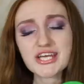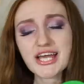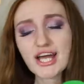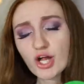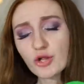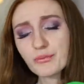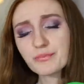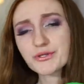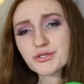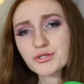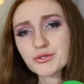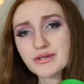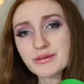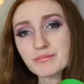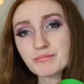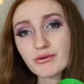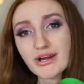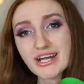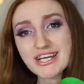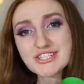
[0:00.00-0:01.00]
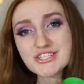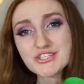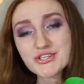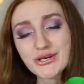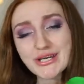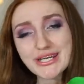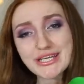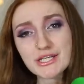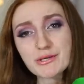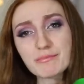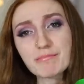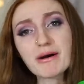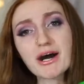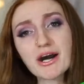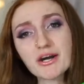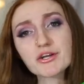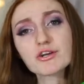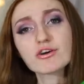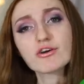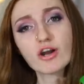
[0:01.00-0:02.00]
to help you embrace your inner
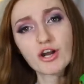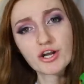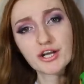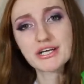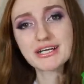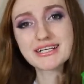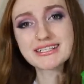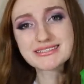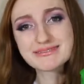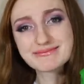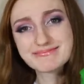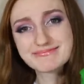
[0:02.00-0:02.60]
punk Crocker.